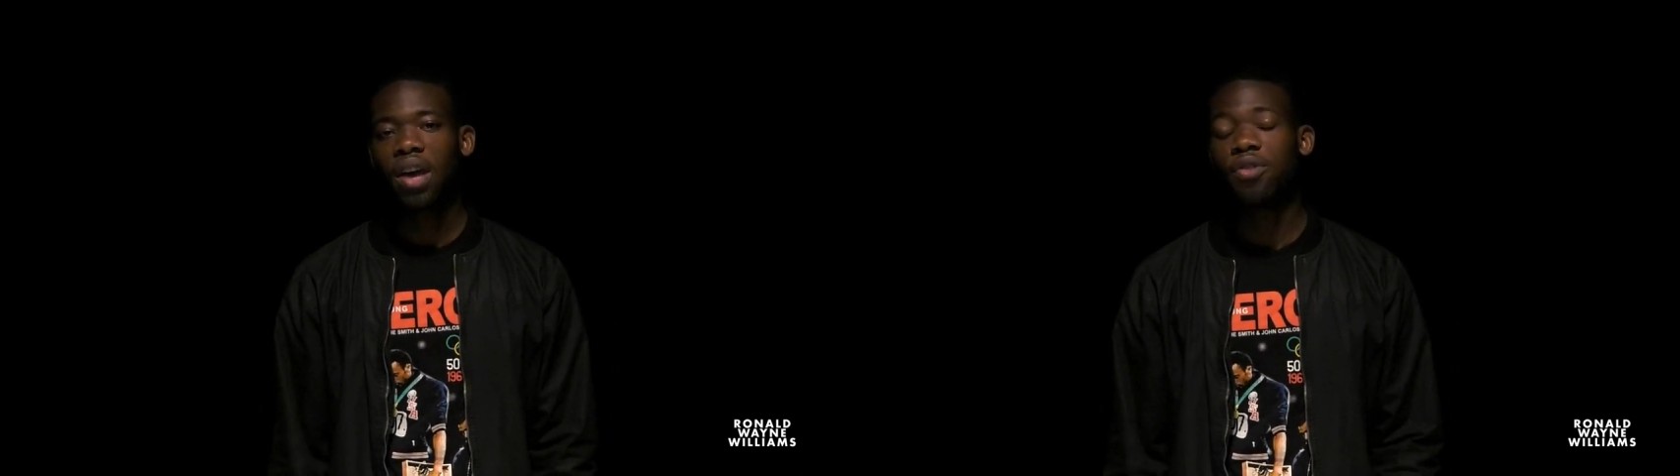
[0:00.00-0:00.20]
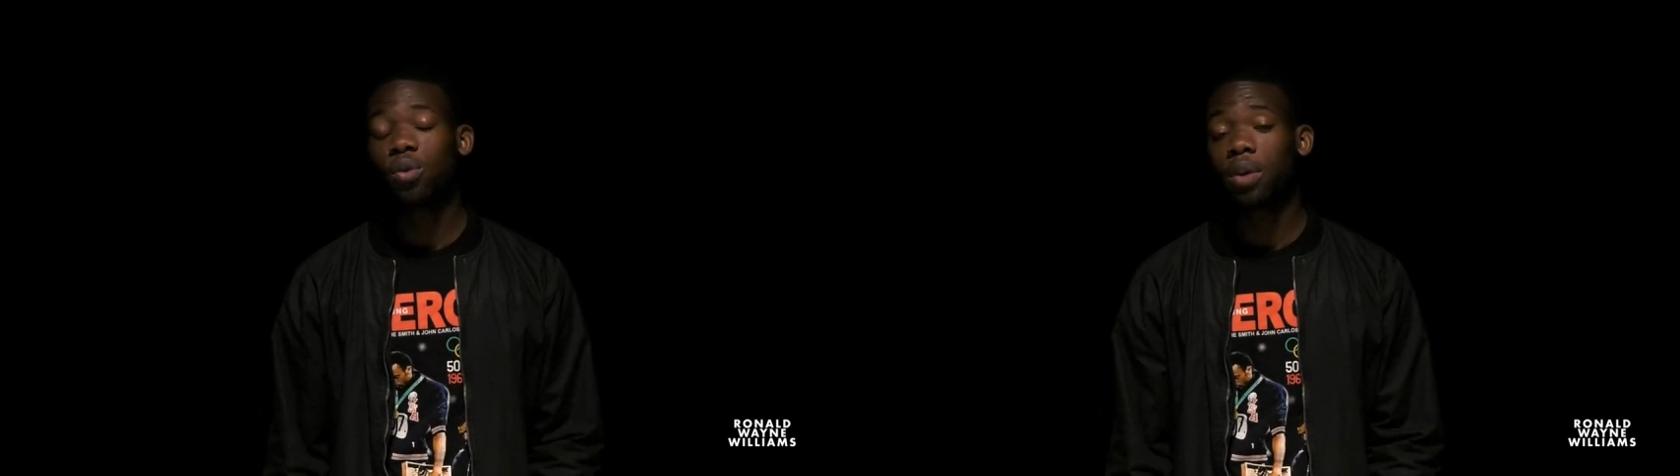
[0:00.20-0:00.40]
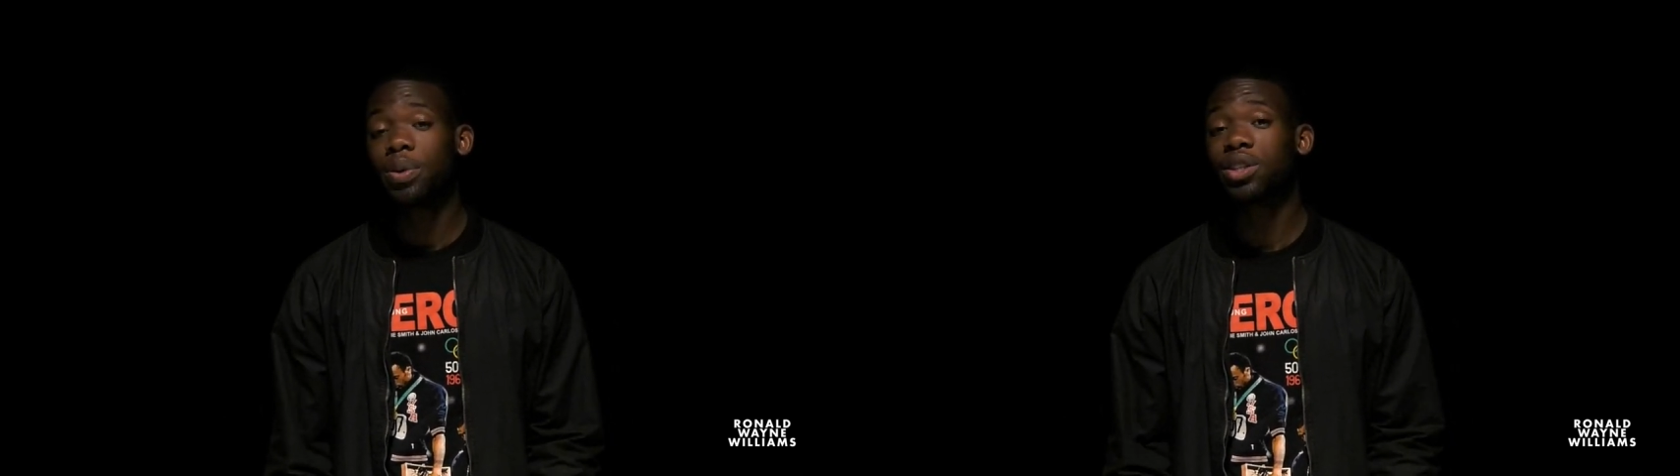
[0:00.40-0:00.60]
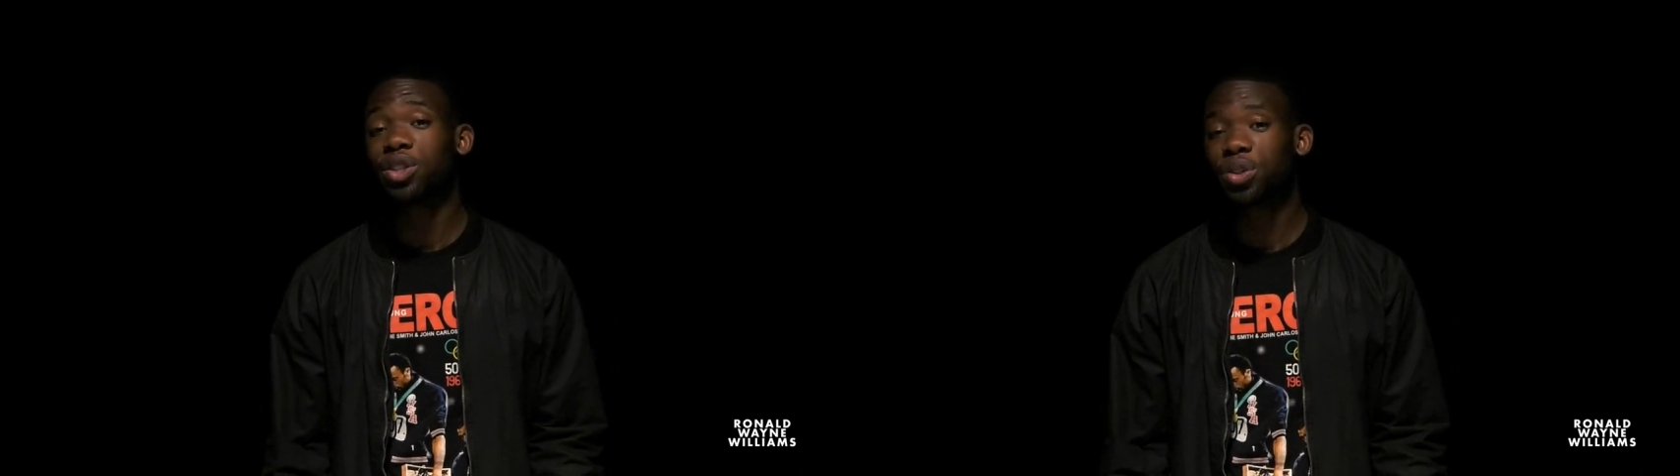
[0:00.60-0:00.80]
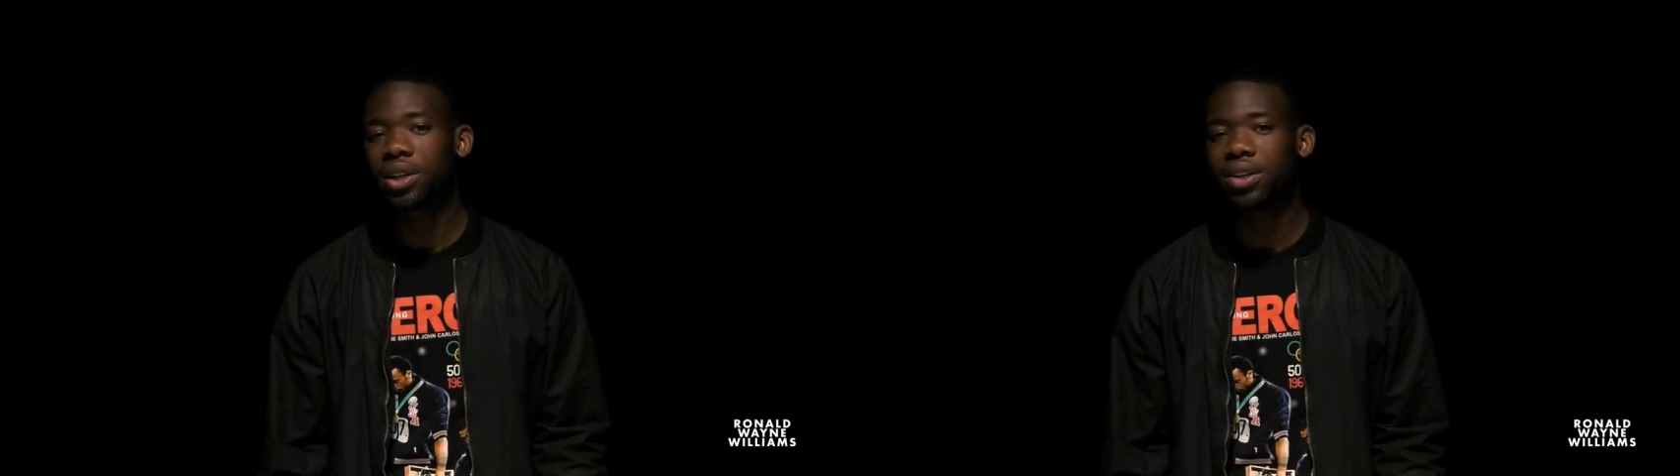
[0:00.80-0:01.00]
If you want to beat the
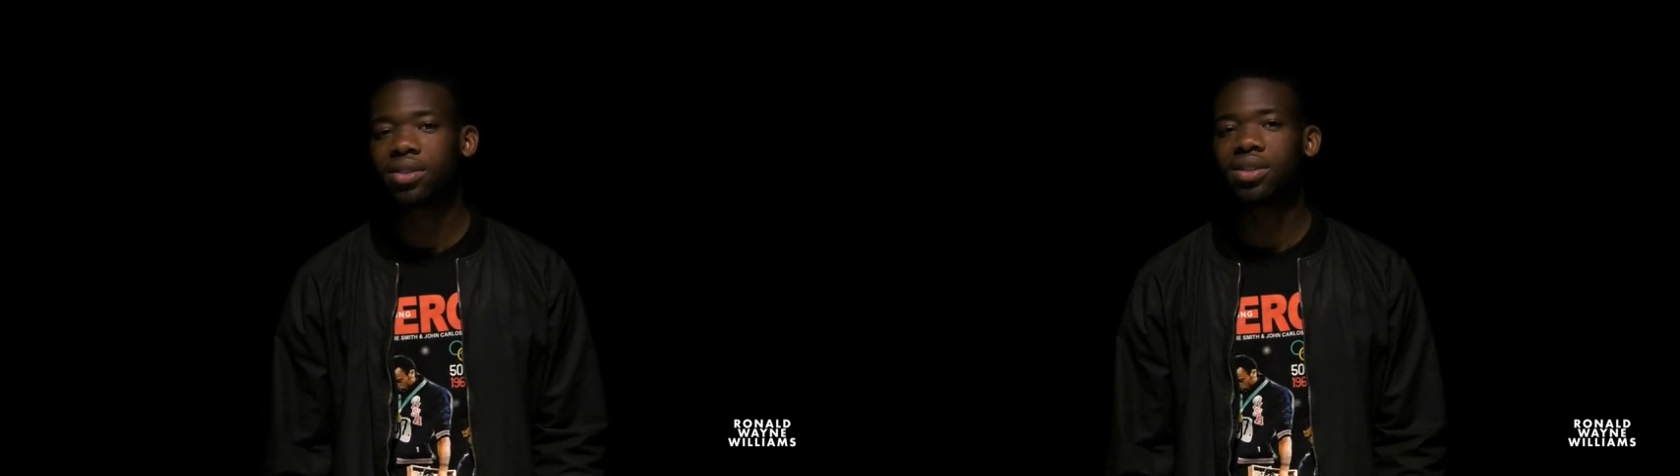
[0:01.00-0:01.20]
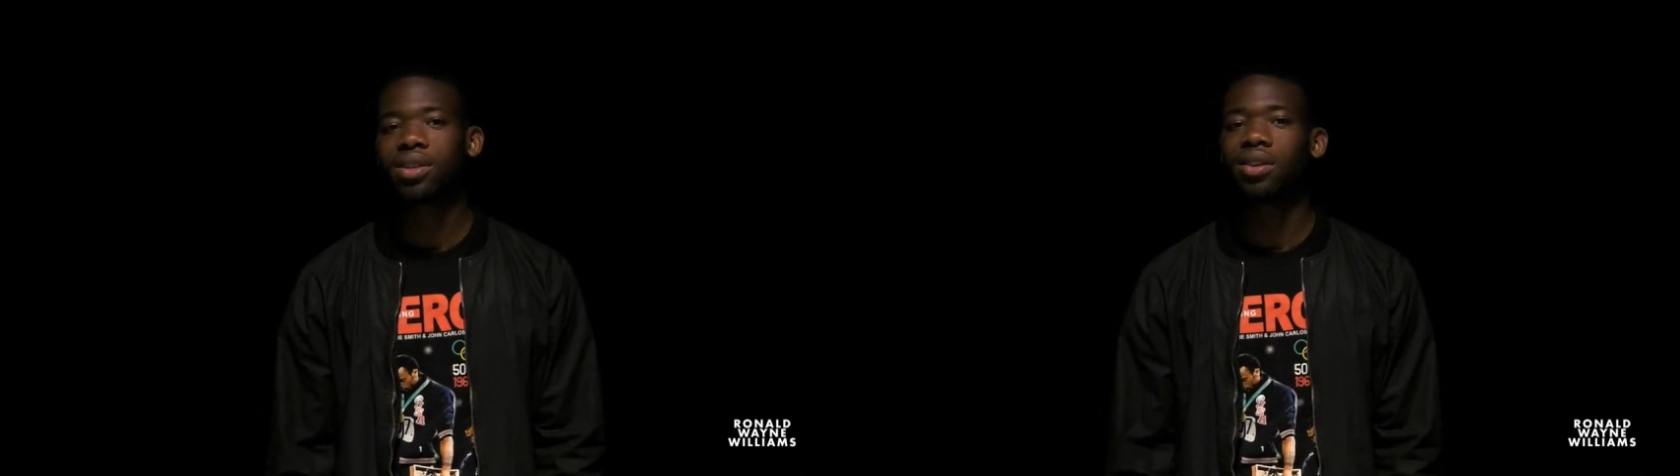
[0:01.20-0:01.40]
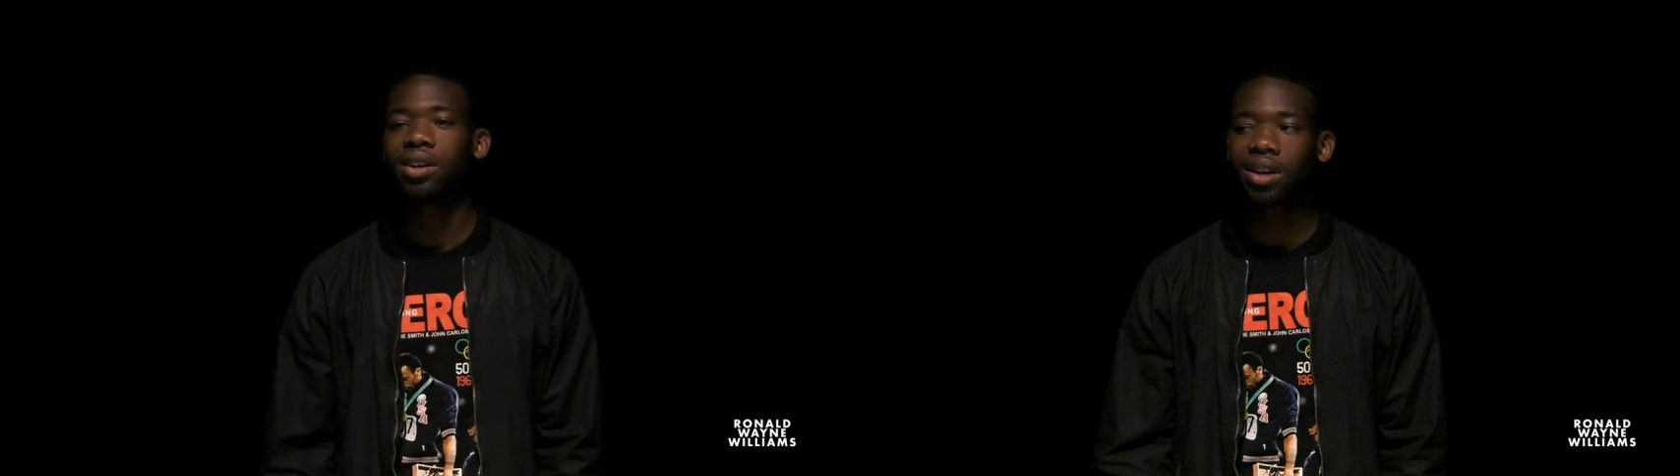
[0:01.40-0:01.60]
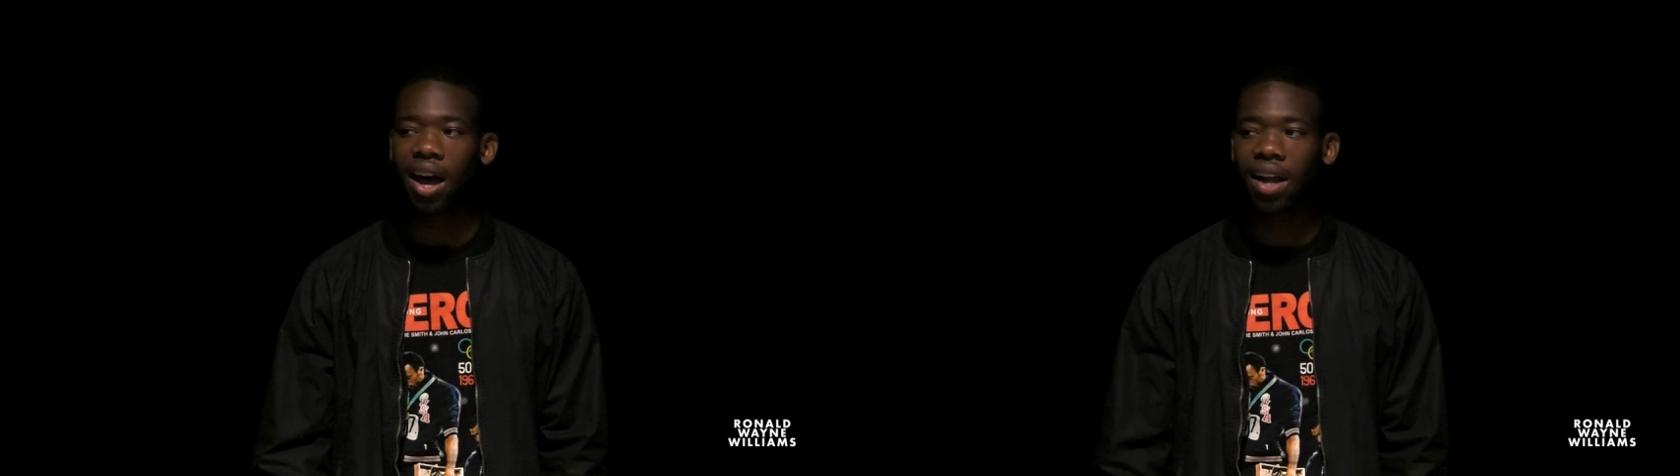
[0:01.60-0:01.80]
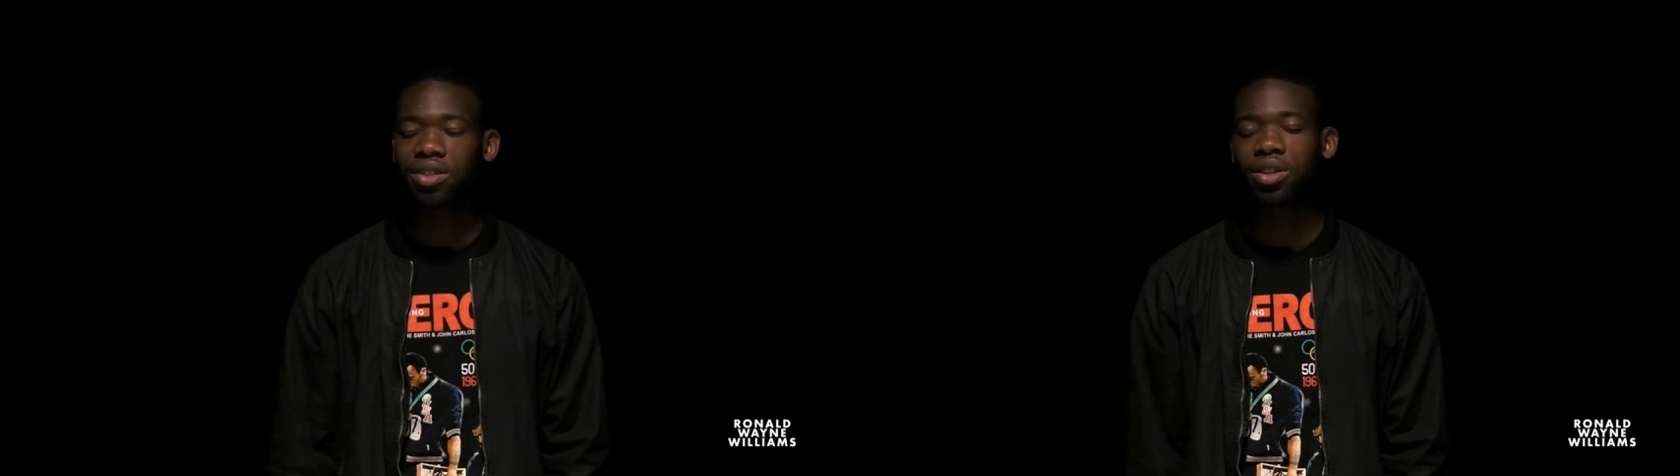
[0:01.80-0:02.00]
streets, you need a
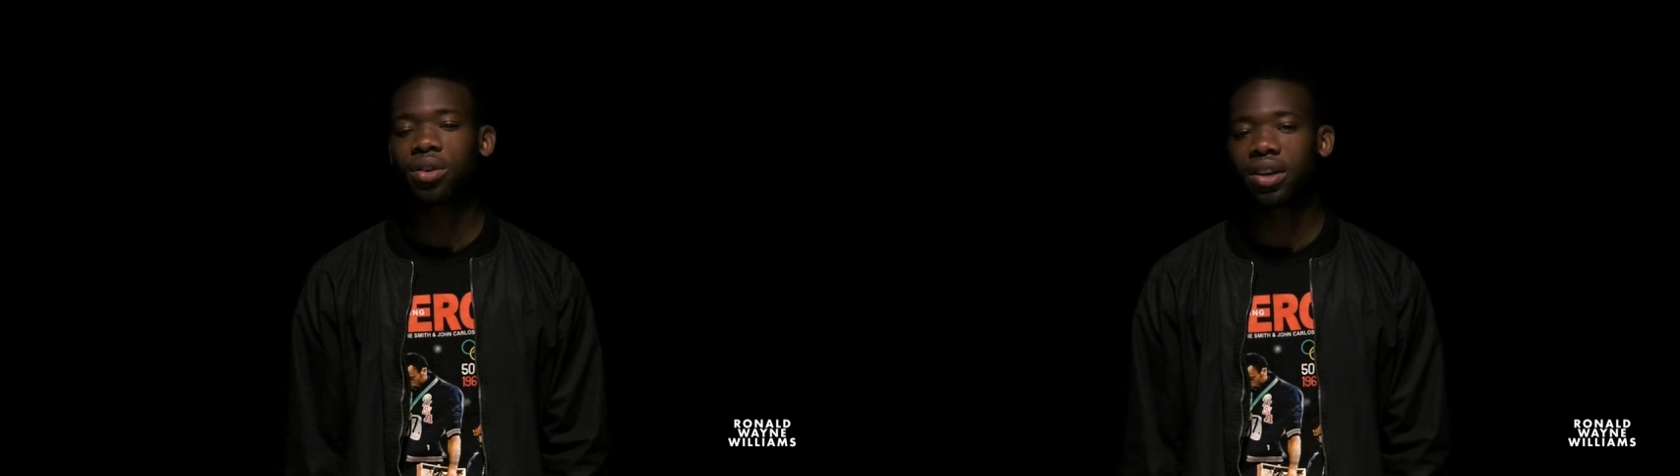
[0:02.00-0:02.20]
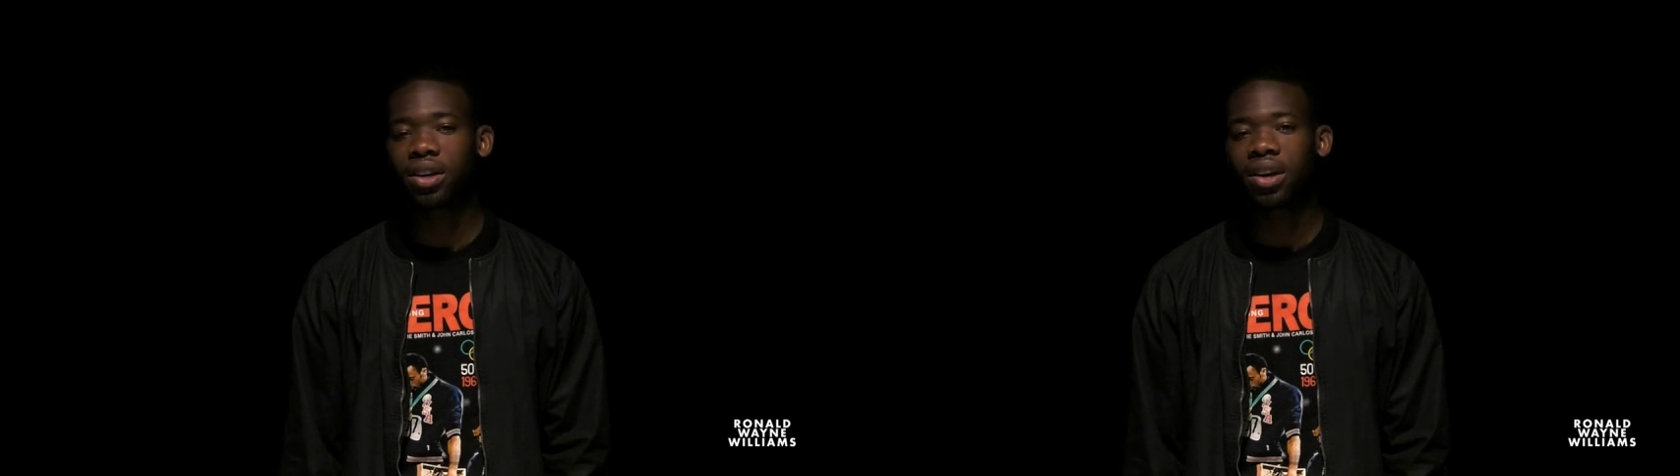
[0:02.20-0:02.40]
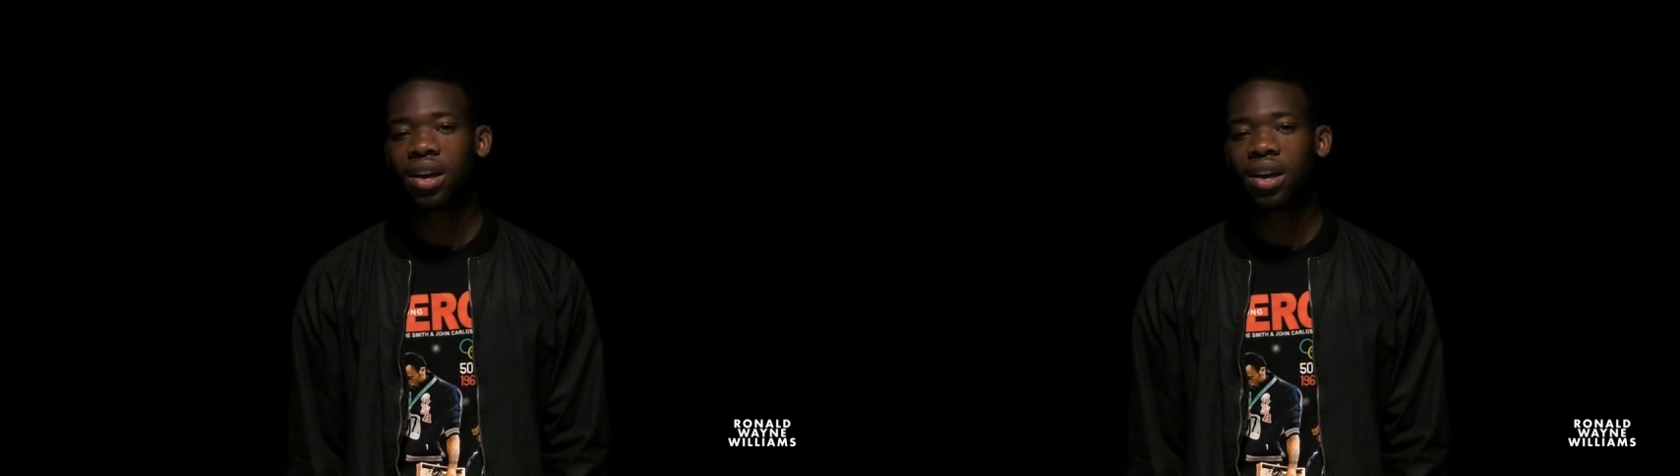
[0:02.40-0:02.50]
college degree.